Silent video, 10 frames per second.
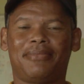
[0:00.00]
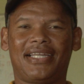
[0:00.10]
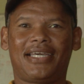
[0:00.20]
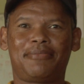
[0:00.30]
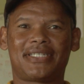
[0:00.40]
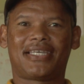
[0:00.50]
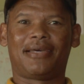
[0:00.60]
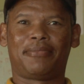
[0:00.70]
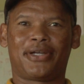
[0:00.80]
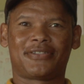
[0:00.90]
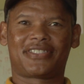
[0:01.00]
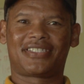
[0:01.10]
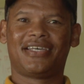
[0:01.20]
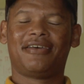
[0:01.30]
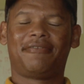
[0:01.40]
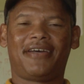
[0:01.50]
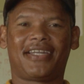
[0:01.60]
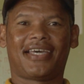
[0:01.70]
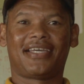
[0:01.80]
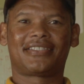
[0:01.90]
My name is Ambrose Van
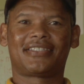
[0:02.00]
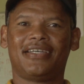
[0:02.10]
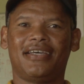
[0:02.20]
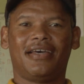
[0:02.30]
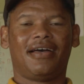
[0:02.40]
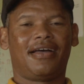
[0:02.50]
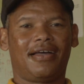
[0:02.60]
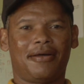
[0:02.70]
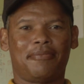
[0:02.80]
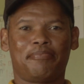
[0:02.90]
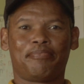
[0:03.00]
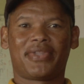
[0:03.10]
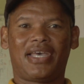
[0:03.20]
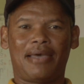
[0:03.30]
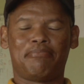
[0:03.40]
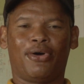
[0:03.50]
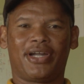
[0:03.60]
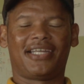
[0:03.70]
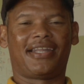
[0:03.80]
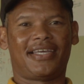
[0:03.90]
Gent. I'm
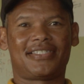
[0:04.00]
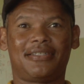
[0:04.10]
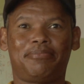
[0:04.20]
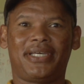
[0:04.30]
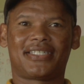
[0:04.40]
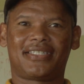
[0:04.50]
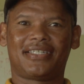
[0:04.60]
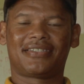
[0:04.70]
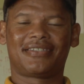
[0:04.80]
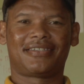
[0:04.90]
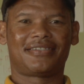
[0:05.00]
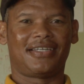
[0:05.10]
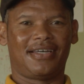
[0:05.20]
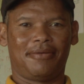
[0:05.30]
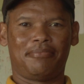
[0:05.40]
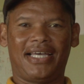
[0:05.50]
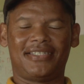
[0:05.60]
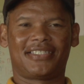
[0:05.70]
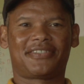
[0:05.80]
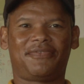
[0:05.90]
born and raised in Pearston. I
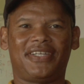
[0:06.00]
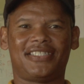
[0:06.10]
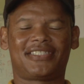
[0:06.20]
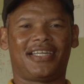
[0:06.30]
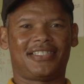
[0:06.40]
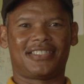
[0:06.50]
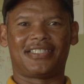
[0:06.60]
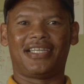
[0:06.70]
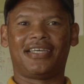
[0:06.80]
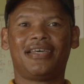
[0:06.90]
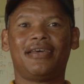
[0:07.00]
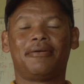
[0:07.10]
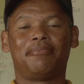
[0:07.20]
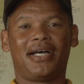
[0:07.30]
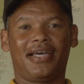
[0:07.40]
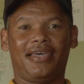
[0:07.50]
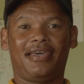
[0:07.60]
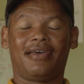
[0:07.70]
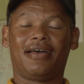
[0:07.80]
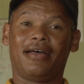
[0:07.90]
just finished recently
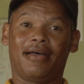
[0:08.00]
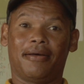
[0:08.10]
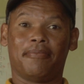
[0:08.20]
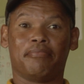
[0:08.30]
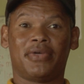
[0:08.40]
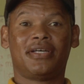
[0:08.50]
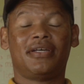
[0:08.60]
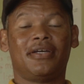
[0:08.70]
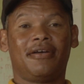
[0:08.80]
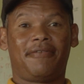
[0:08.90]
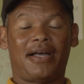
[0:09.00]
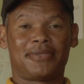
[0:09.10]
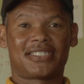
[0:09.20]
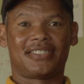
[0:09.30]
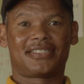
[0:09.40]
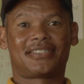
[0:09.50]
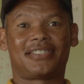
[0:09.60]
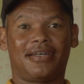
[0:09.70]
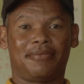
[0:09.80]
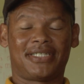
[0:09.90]
my pharmacist
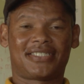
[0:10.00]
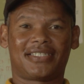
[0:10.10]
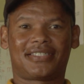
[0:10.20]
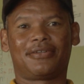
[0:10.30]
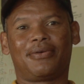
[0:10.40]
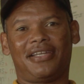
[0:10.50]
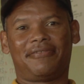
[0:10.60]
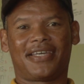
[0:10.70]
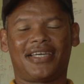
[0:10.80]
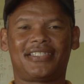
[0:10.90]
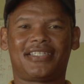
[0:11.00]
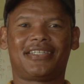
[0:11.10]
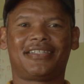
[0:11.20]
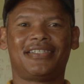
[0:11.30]
assistant qualification.